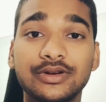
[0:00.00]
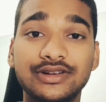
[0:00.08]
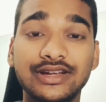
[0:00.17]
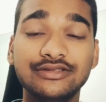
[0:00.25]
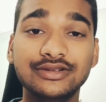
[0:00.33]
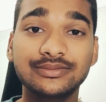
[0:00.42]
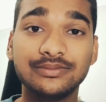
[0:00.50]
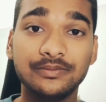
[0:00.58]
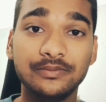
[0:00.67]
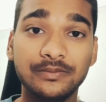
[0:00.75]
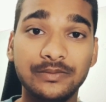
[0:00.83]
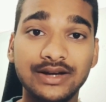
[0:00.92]
Tele,
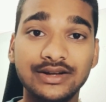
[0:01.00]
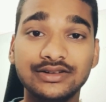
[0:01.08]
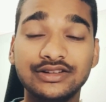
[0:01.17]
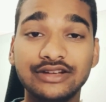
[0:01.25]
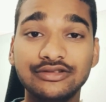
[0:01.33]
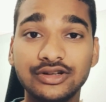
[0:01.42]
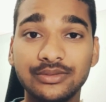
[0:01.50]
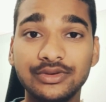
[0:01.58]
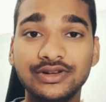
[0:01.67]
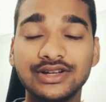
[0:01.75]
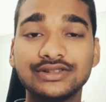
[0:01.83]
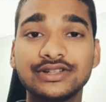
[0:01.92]
med,
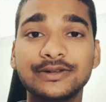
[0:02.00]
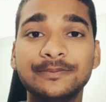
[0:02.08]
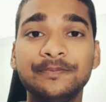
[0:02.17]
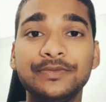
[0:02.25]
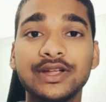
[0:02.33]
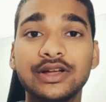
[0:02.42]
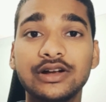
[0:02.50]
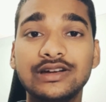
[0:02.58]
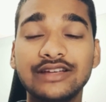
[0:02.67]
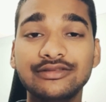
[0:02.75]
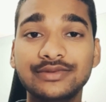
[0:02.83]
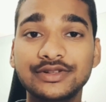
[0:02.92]
telecommunication,
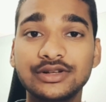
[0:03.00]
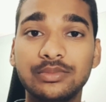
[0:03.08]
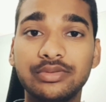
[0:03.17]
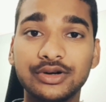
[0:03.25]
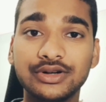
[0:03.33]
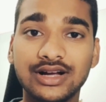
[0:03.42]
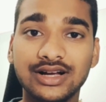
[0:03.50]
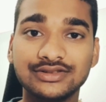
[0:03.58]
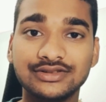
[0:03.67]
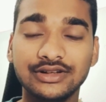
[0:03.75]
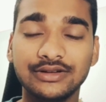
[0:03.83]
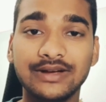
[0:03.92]
television
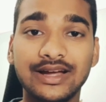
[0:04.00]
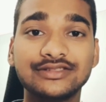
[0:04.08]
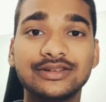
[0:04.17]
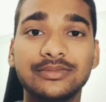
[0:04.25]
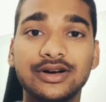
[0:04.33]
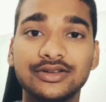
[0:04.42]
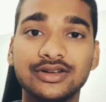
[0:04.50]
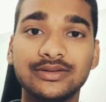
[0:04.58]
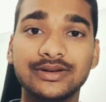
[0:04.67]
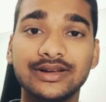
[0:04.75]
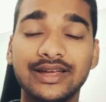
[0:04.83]
broadcasting and some other